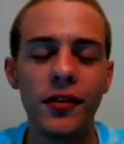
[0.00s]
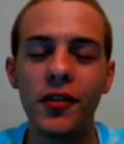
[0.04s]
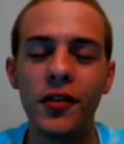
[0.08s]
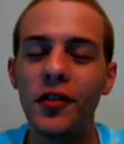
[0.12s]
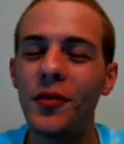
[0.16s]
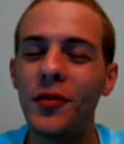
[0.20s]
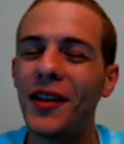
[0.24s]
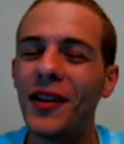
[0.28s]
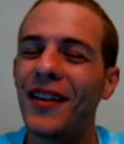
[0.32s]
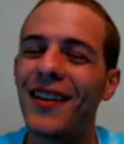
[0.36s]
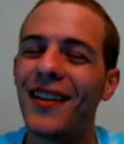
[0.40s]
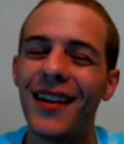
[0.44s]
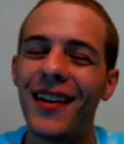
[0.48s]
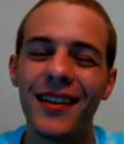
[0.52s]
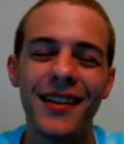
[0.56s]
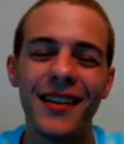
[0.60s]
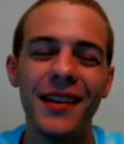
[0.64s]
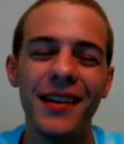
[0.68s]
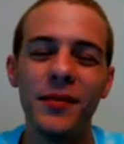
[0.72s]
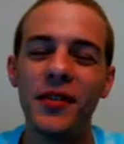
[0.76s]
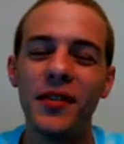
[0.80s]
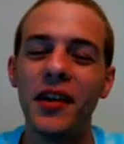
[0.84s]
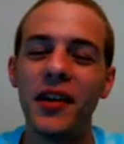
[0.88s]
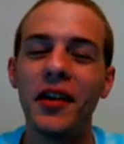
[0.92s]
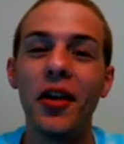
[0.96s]
excuse me, I
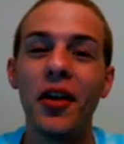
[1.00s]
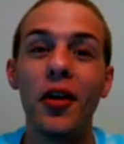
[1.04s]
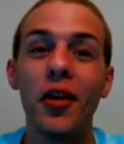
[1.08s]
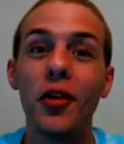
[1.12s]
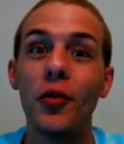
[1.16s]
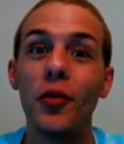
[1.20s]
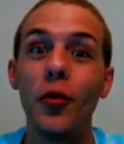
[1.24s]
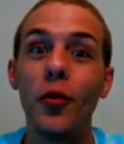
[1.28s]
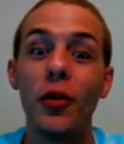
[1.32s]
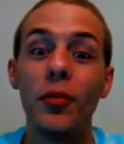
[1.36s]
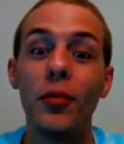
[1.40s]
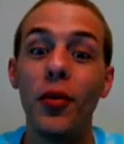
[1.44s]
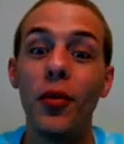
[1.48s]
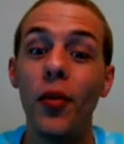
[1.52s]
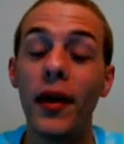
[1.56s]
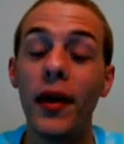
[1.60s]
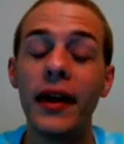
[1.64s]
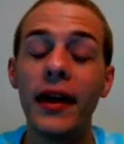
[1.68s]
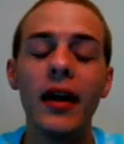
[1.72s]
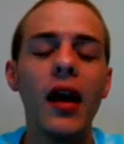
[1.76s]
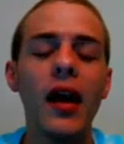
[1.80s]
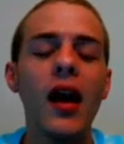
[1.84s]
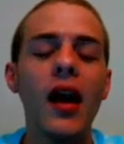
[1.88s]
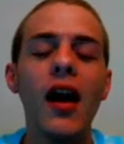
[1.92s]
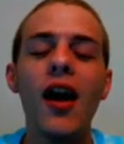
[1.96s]
keep saying one hundred one
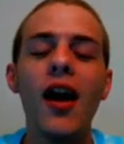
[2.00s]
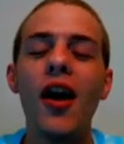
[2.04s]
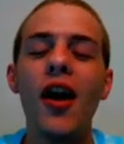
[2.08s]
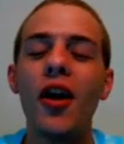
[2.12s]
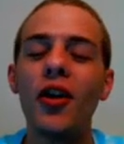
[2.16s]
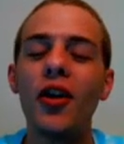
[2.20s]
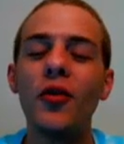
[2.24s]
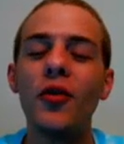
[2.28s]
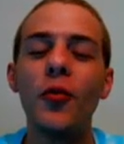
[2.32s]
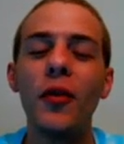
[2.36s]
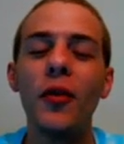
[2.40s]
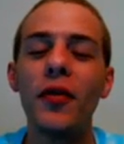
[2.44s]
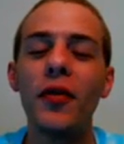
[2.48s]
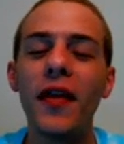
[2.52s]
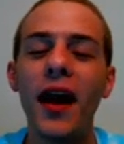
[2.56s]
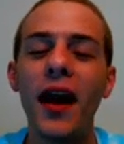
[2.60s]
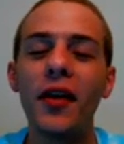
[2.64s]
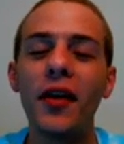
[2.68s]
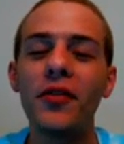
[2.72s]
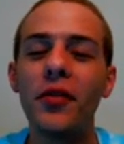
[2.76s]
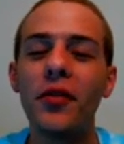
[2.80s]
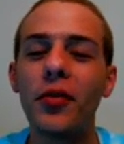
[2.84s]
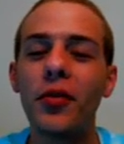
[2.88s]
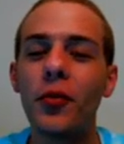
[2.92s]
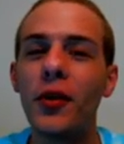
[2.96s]
point. one hundred one
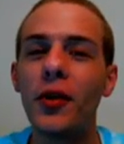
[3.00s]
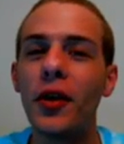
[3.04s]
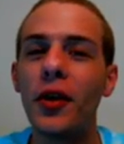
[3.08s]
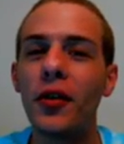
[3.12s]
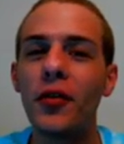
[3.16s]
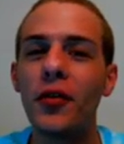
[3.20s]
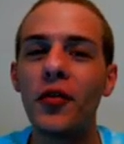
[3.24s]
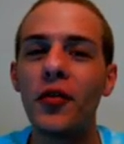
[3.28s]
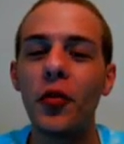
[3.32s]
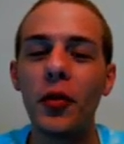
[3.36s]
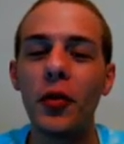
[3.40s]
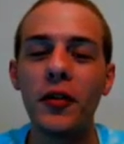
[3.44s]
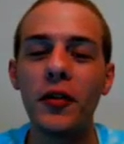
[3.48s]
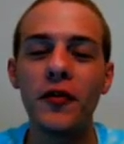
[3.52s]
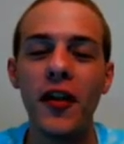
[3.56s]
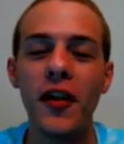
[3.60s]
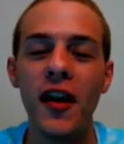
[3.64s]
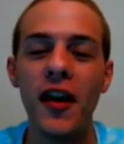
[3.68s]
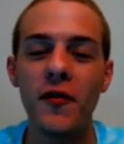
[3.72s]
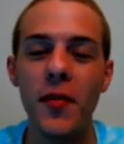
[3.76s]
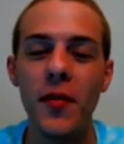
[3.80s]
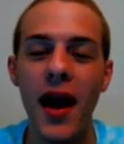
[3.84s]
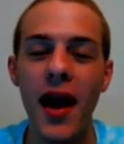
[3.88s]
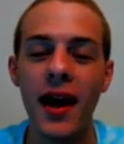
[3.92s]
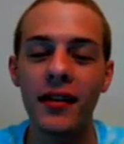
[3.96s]
thousand three hundred
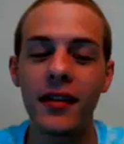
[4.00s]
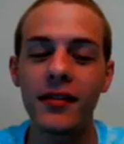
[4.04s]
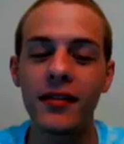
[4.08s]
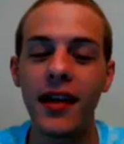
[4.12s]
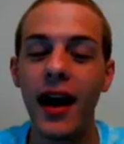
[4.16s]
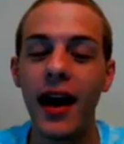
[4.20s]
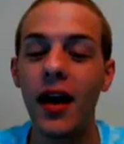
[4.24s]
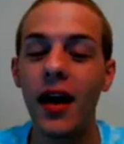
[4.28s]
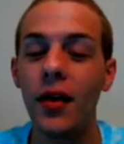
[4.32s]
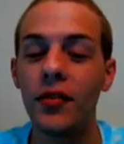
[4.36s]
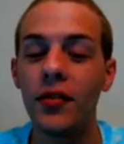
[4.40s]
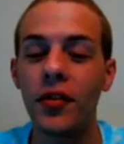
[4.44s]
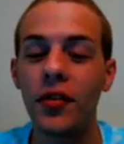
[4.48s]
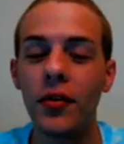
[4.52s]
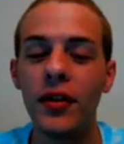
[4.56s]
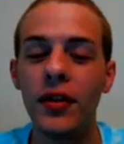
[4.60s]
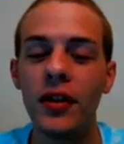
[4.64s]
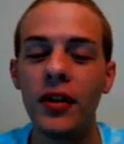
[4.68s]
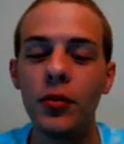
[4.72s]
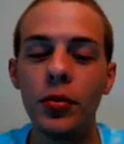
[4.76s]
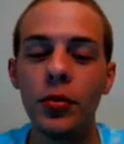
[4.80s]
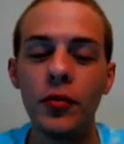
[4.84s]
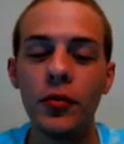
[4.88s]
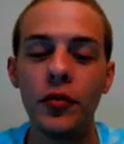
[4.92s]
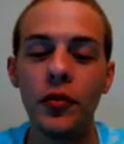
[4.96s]
twenty-five pascals are
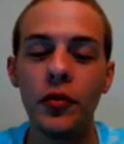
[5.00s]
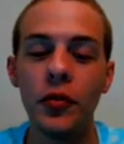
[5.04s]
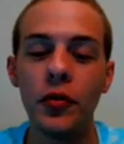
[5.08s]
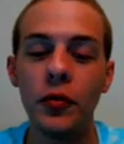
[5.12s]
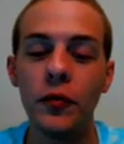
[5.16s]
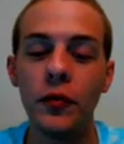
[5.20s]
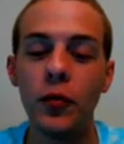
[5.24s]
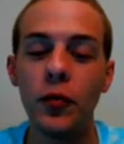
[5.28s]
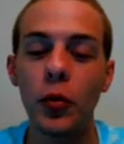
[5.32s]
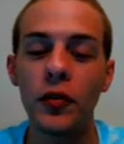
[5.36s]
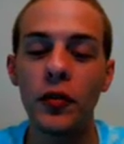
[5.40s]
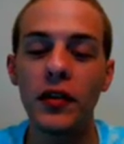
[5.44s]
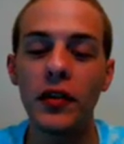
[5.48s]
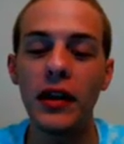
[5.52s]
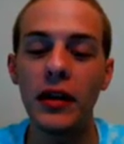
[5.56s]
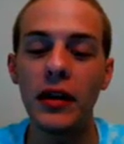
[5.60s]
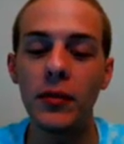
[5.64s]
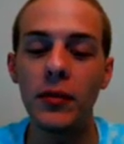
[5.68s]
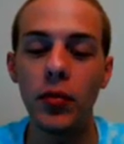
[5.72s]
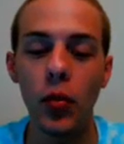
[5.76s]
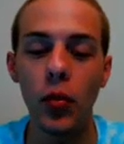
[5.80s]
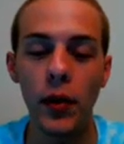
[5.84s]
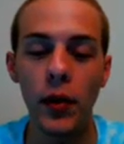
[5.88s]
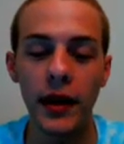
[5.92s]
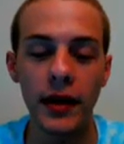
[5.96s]
equal to
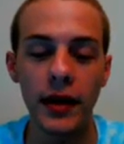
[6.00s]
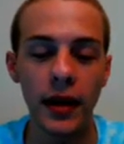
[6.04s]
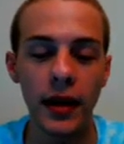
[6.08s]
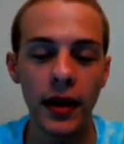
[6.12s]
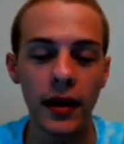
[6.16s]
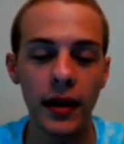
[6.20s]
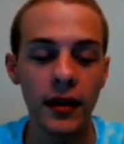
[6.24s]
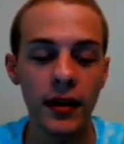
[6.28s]
fourteen point